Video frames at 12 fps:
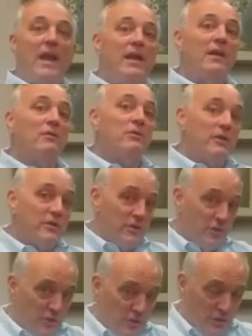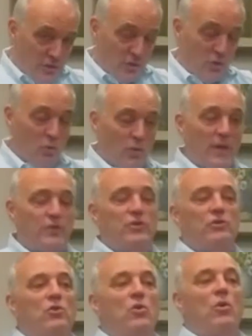And the
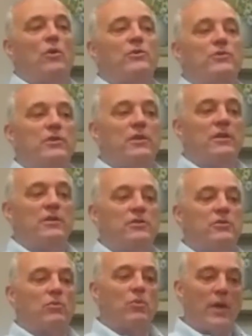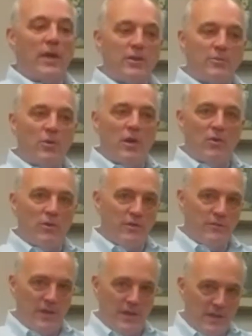correction course is to rank the priority
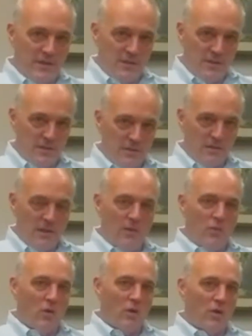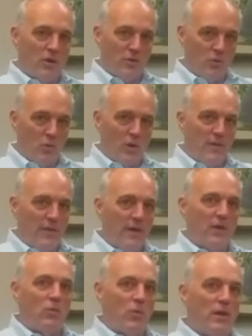of needs and work on the one
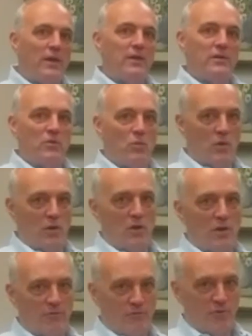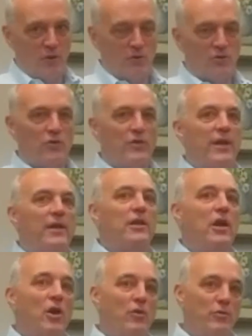they're willing to work on first so they can
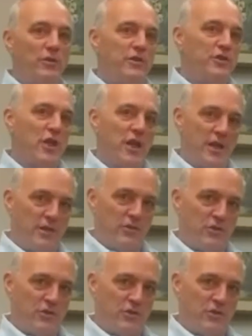own the change.